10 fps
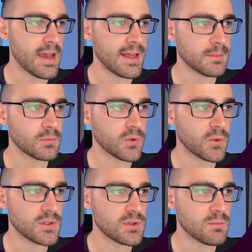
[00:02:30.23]
And I'm
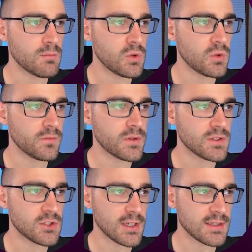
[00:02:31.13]
going to move
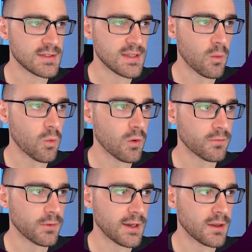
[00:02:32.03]
this jenkins.war
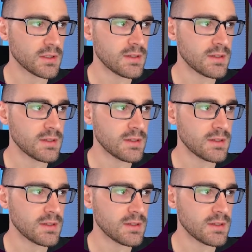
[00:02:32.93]
file